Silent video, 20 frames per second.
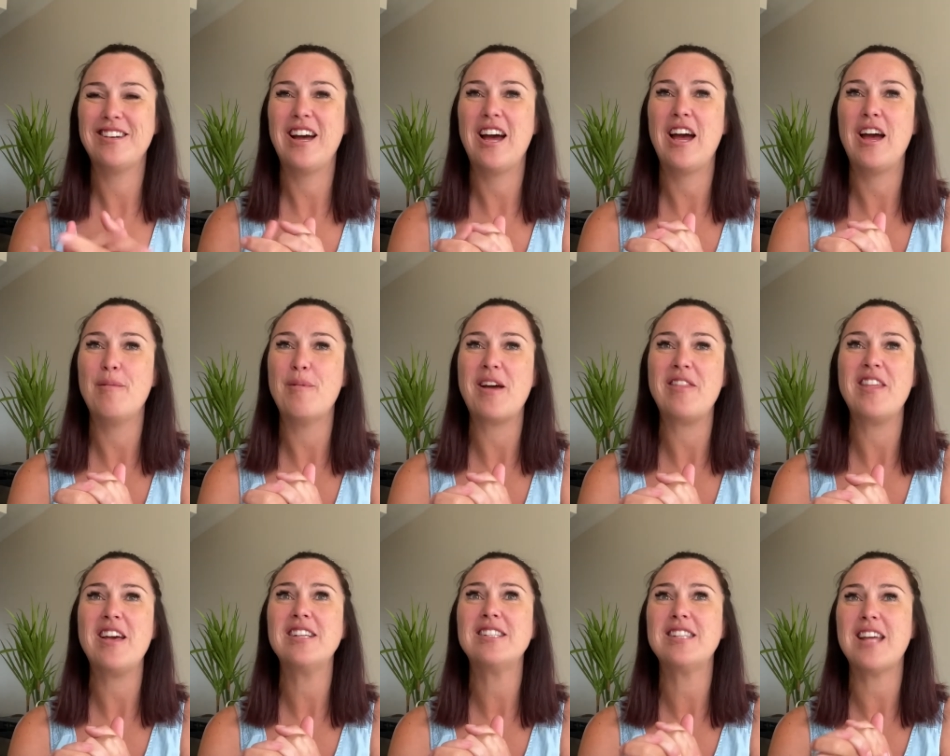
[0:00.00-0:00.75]
um,
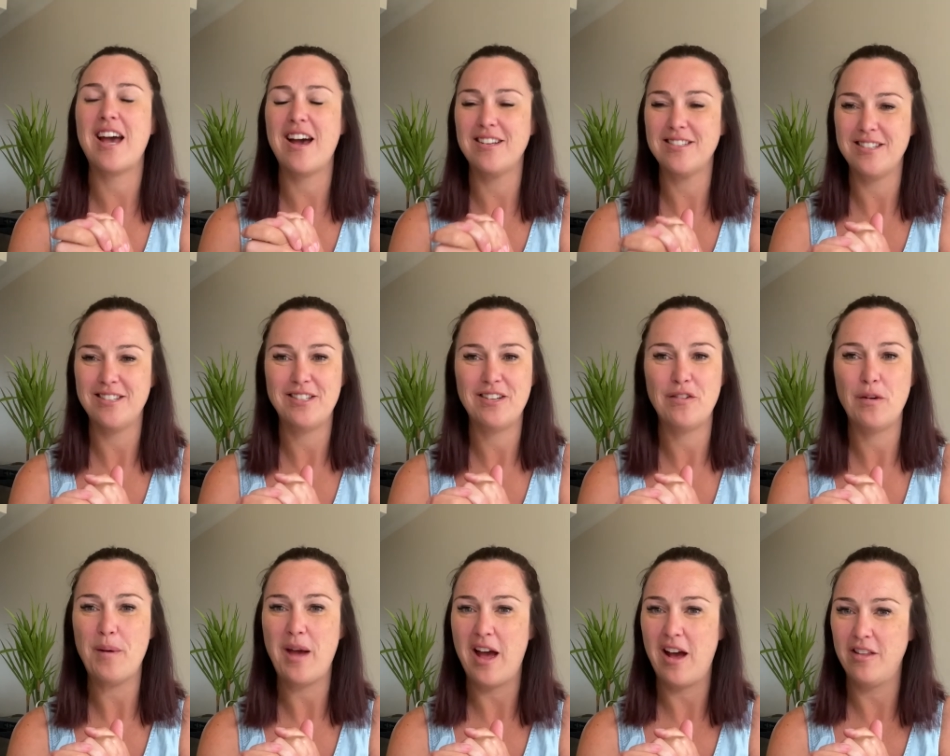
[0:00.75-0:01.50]
and there's thousands of
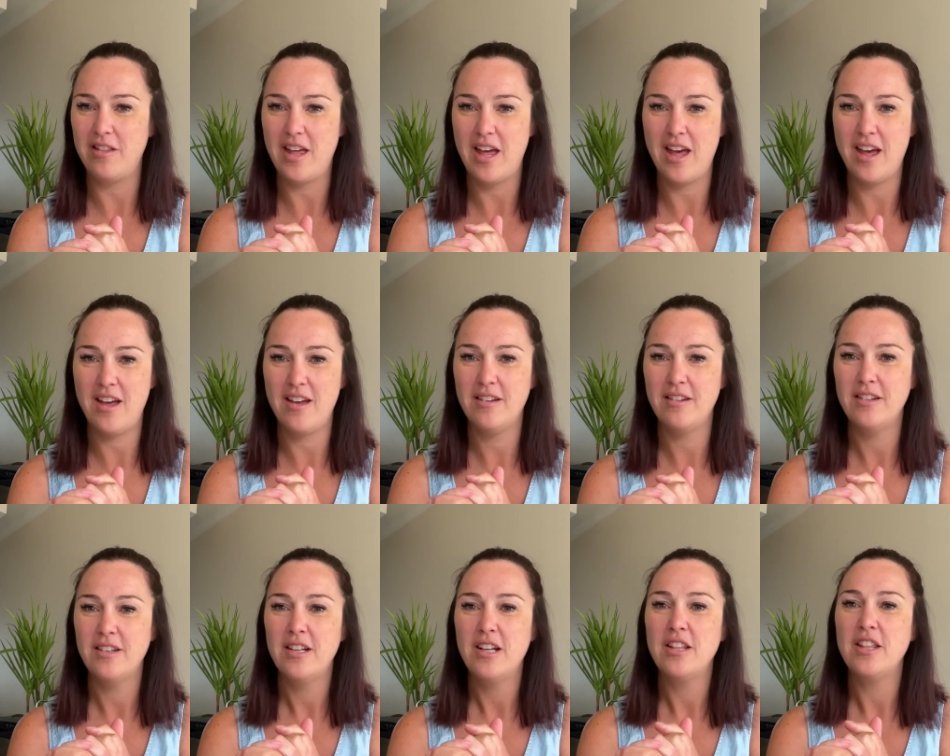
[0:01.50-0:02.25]
them out there
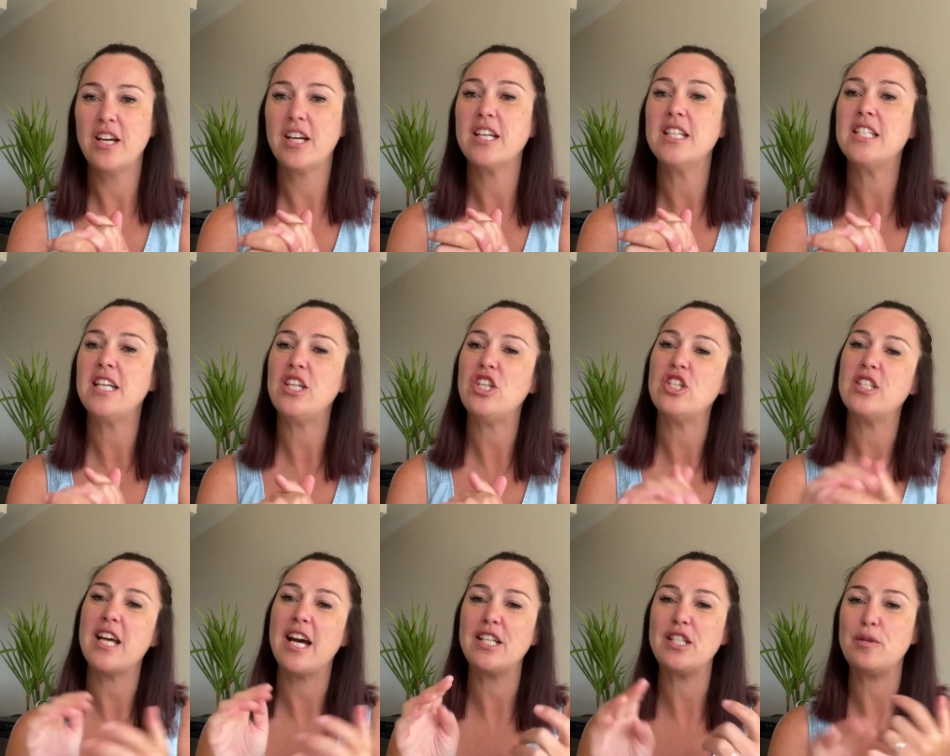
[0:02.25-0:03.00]
that can teach
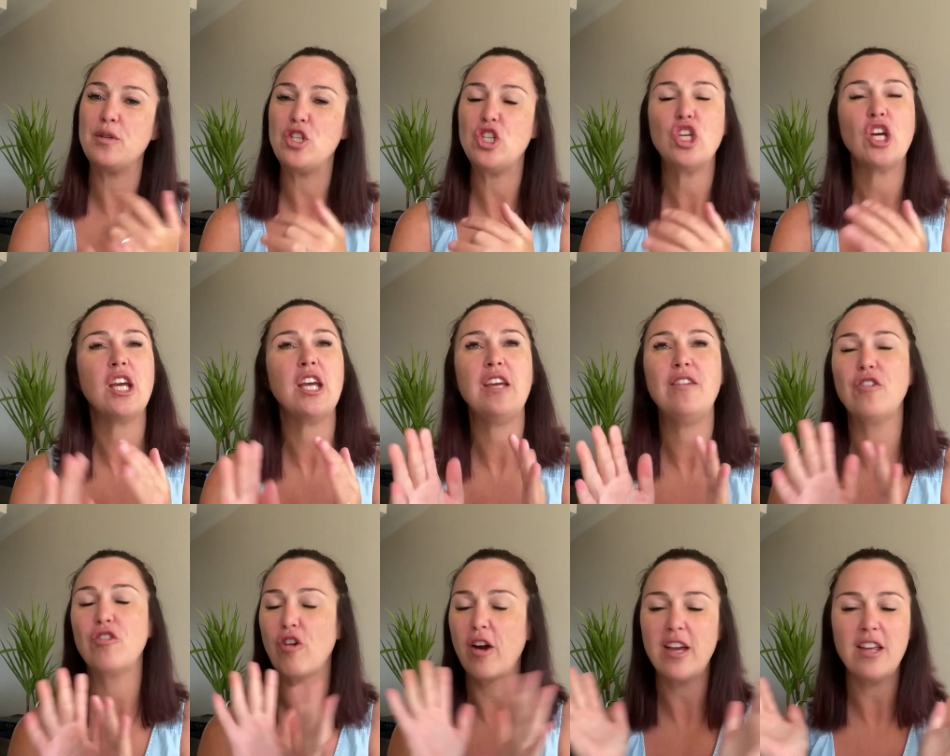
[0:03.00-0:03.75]
us how to
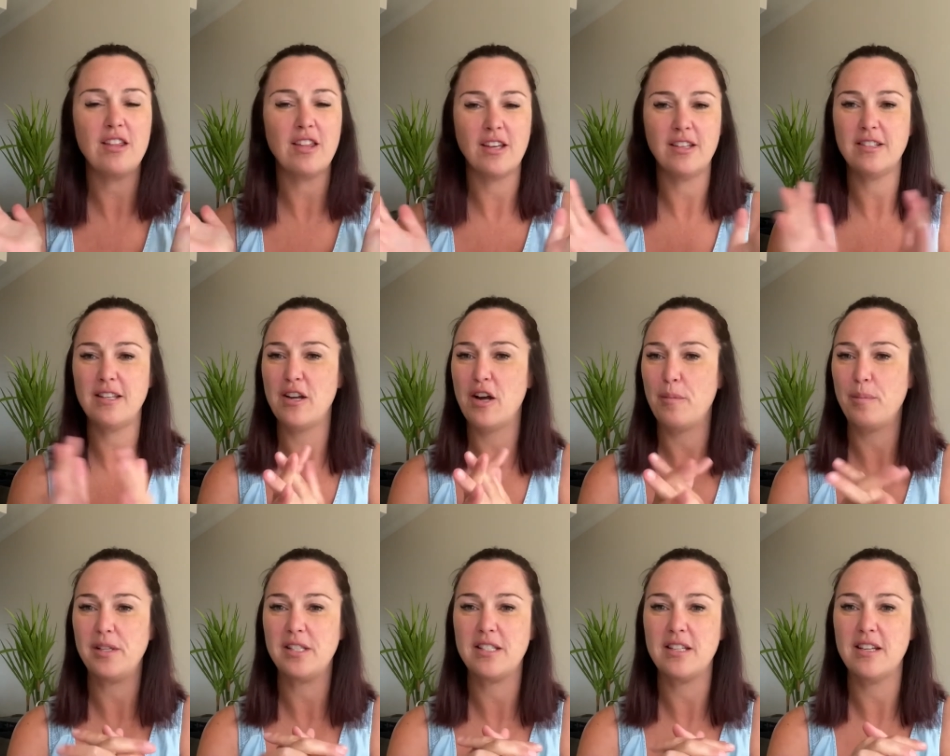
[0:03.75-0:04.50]
achieve great things in our
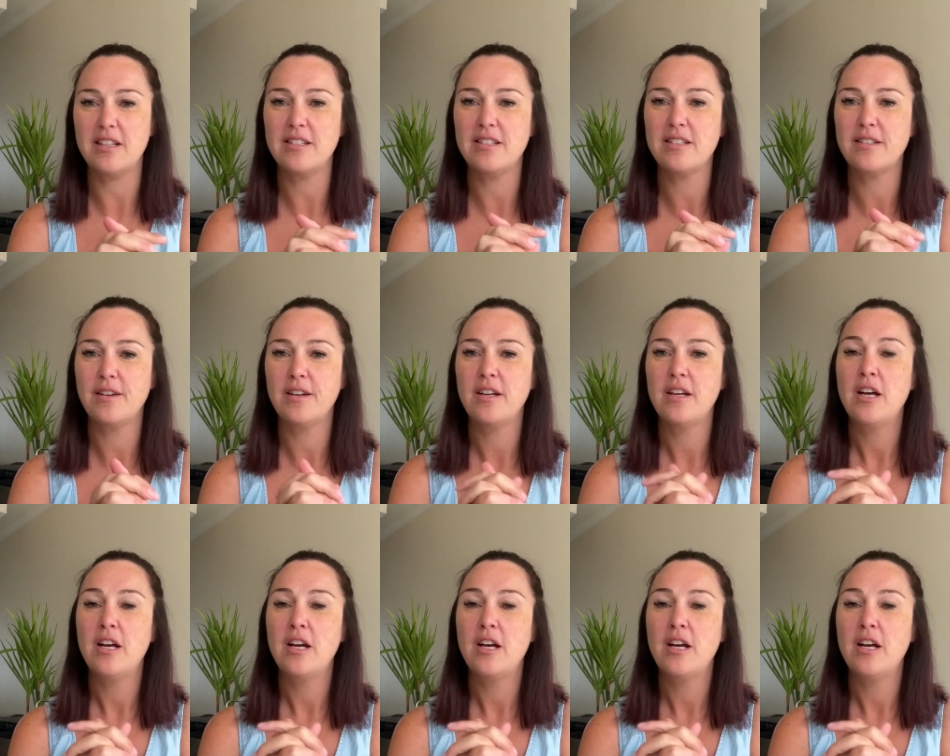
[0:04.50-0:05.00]
business.